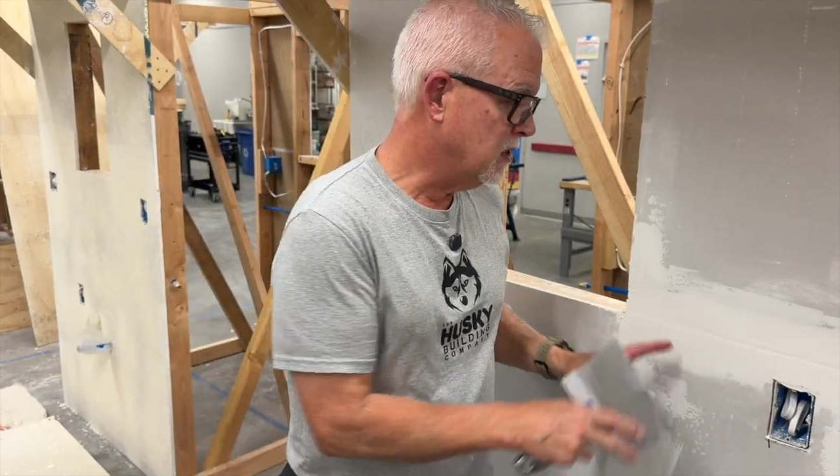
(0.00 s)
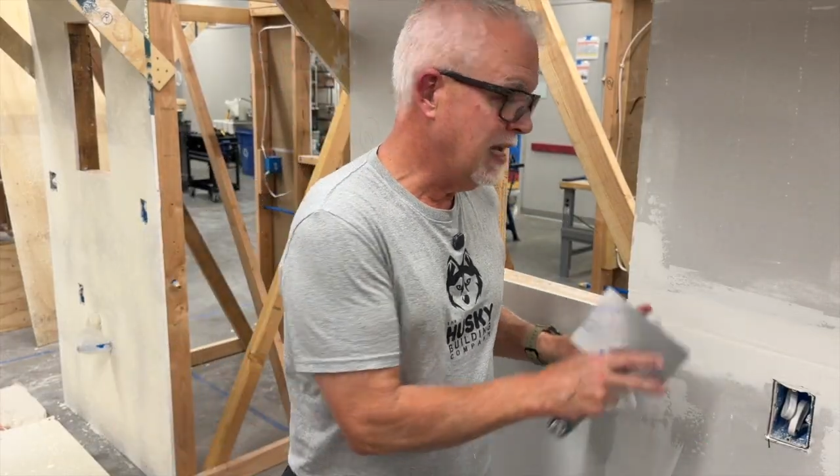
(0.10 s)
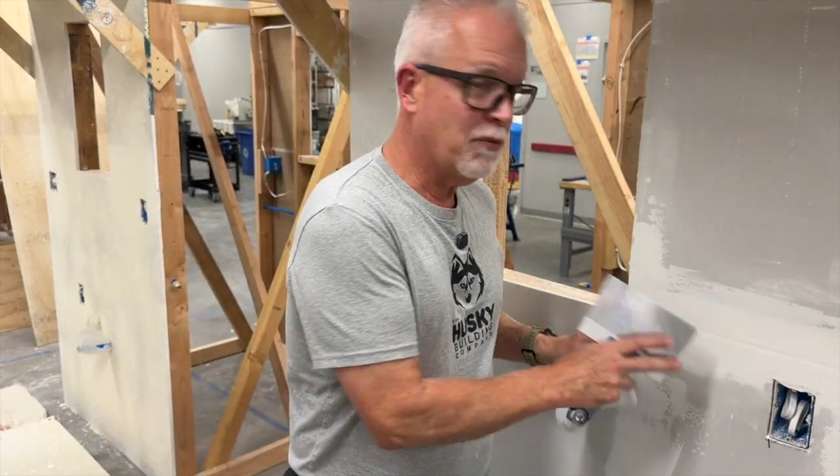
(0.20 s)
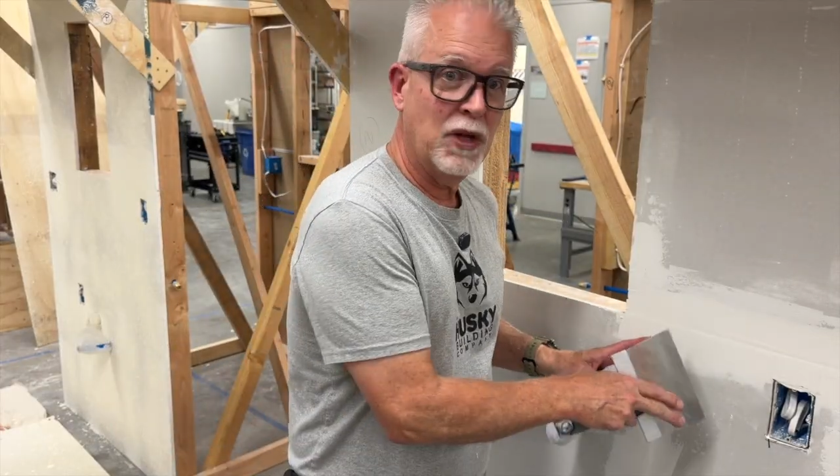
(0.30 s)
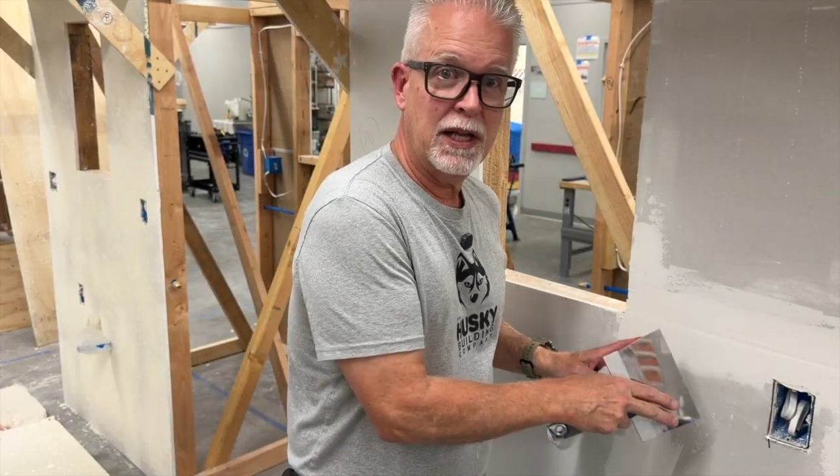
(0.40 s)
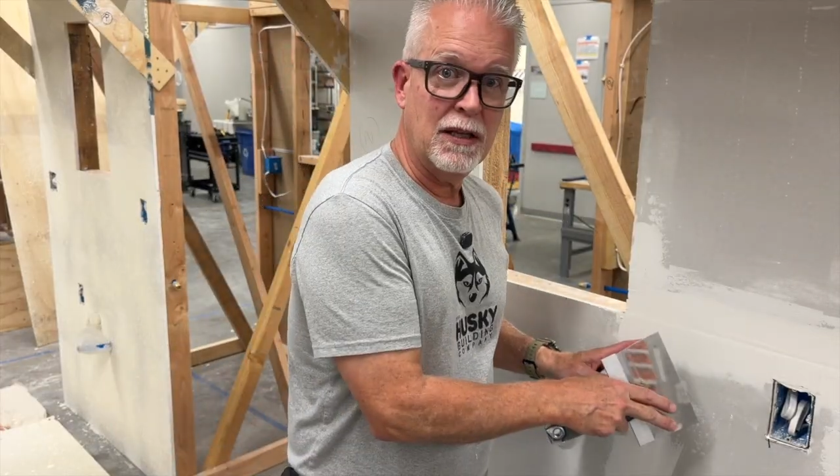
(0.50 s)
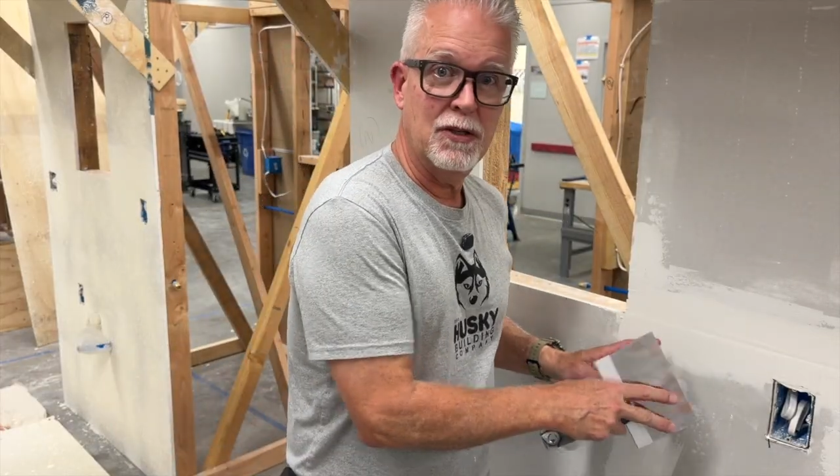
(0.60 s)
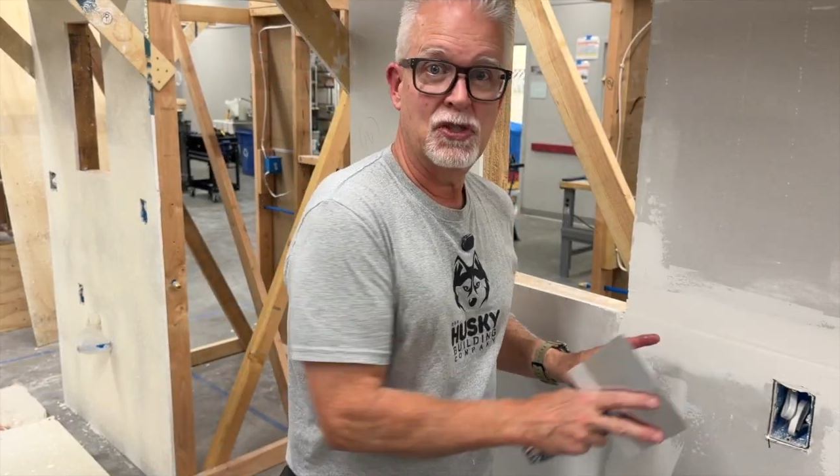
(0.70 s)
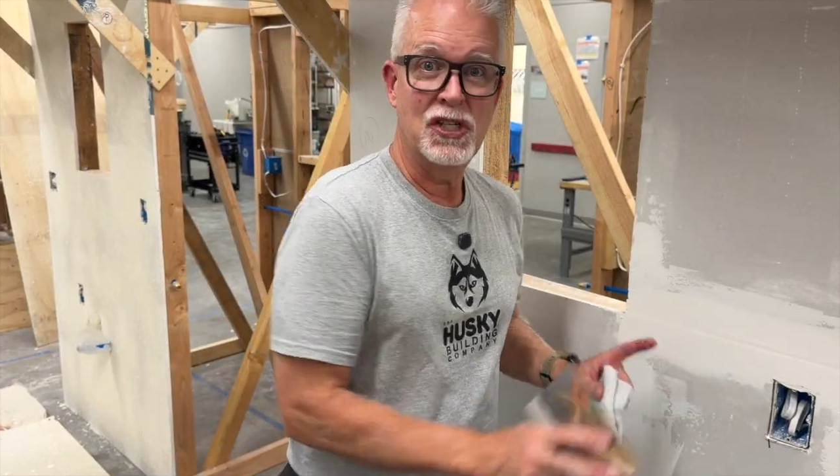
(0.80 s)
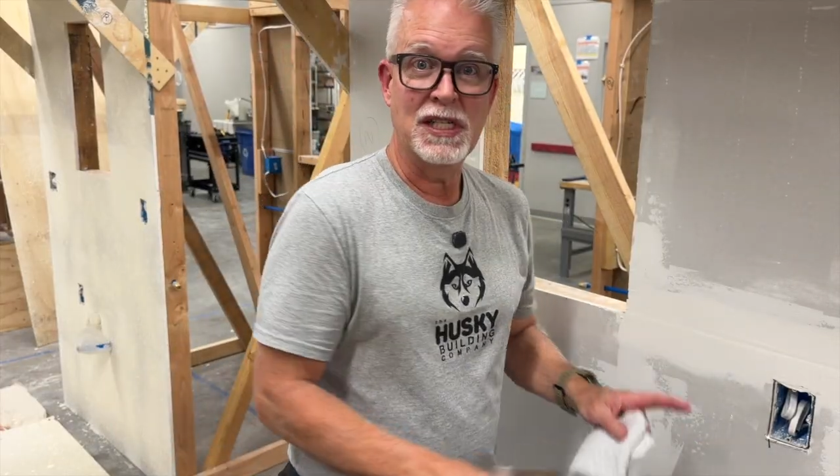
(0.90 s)
get really
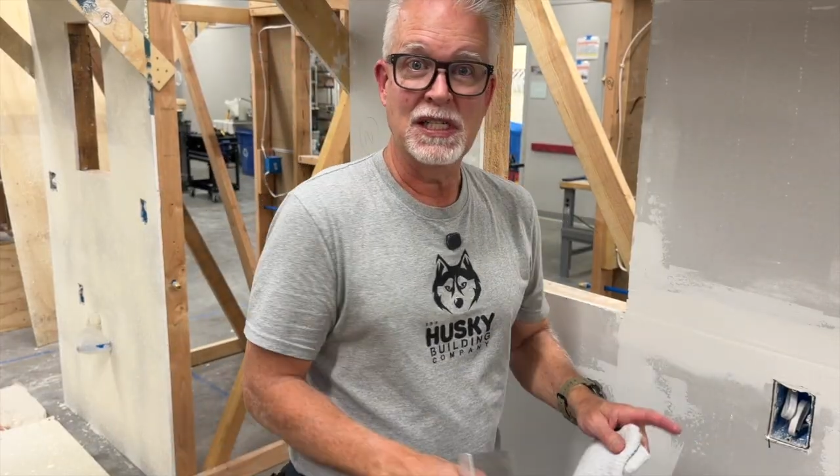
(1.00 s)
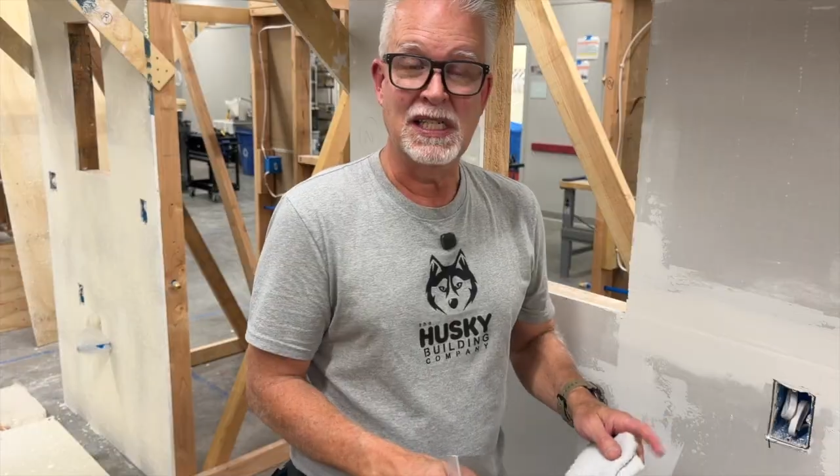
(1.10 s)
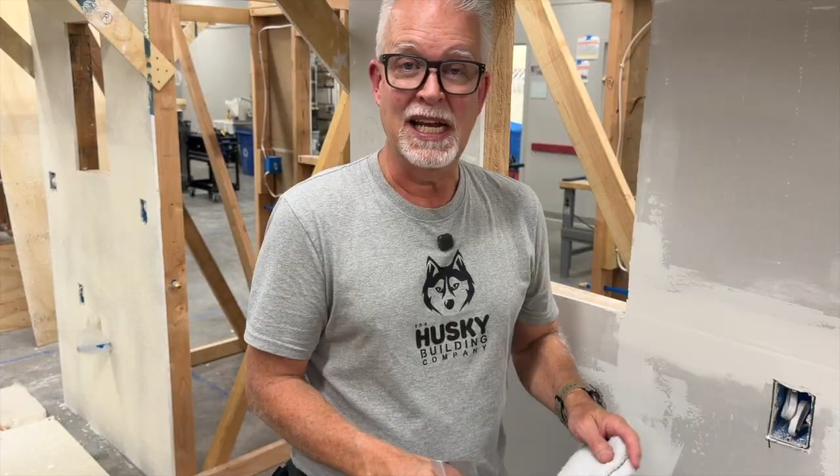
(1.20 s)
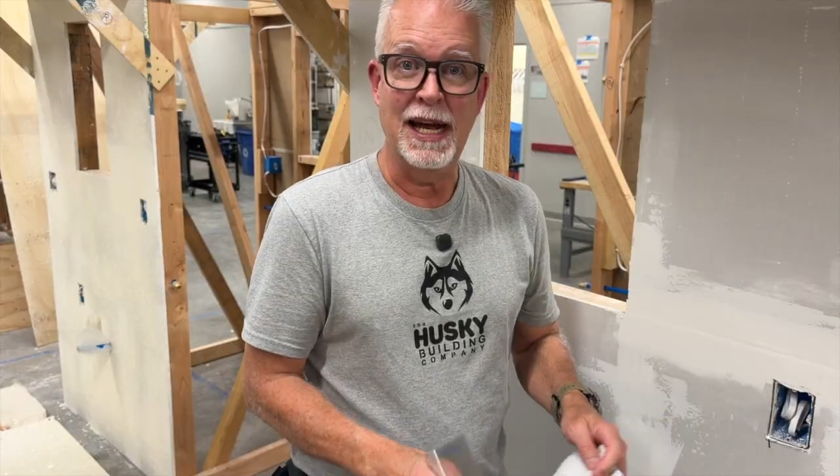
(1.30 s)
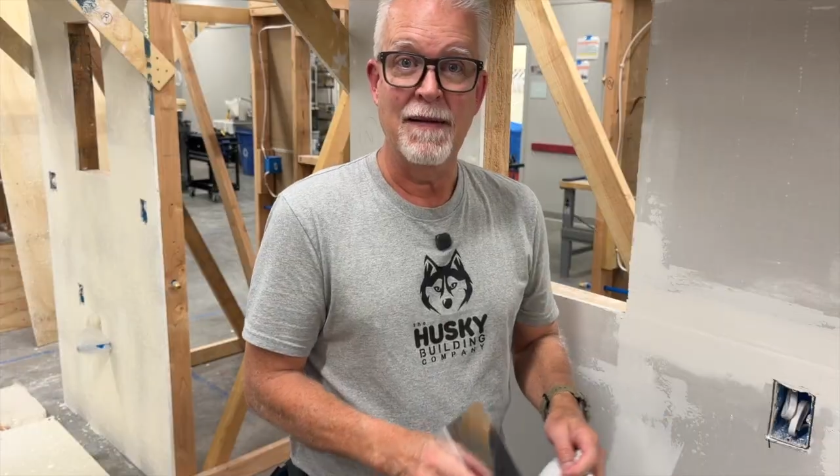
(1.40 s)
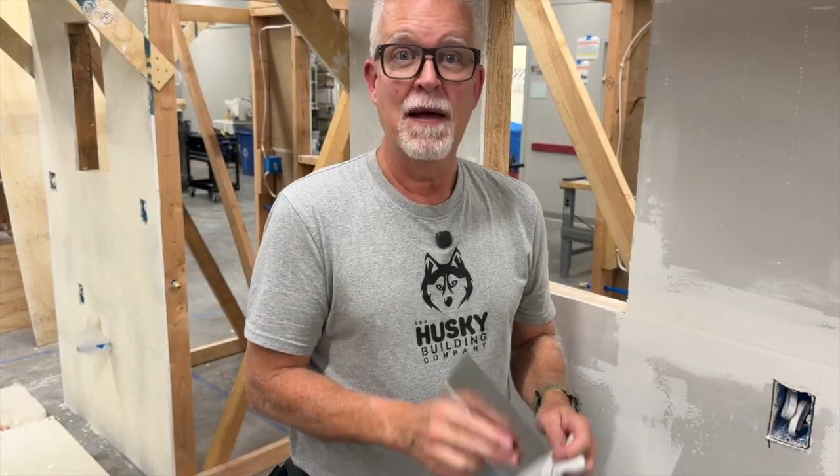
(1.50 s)
close so you can see it,